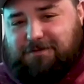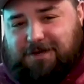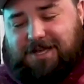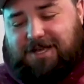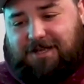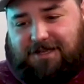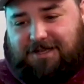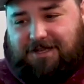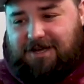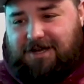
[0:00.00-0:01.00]
away.
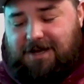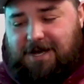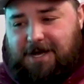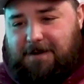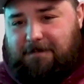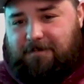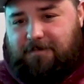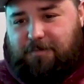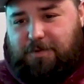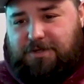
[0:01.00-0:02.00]
Mm-hmm.
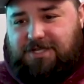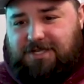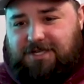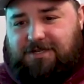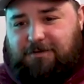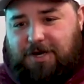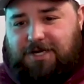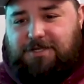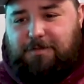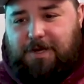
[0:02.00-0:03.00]
Proceeded to
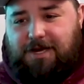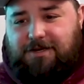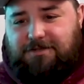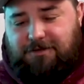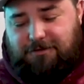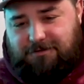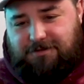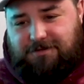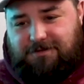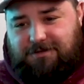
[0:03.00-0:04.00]
watch the Packers
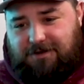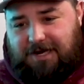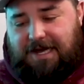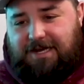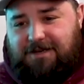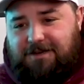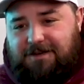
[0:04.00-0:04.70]
lose. Cried.